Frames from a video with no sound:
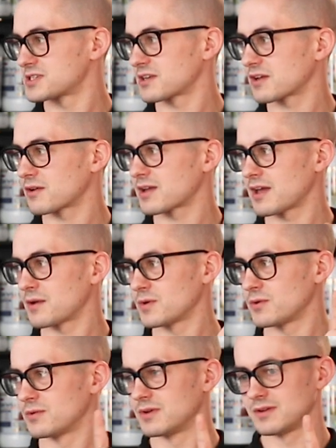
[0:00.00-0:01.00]
It's like, okay,
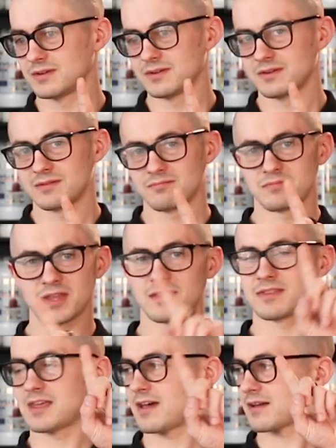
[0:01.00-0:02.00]
well,
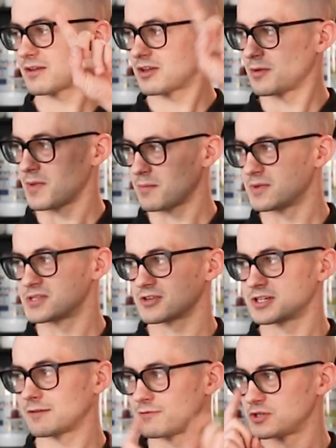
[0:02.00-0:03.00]
their commitments are
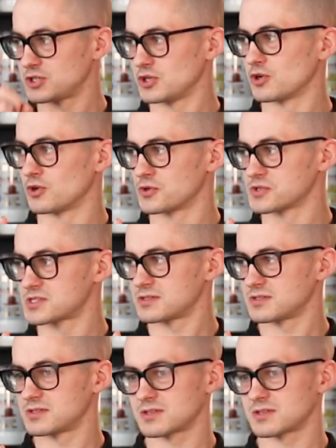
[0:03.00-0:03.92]
different to yours,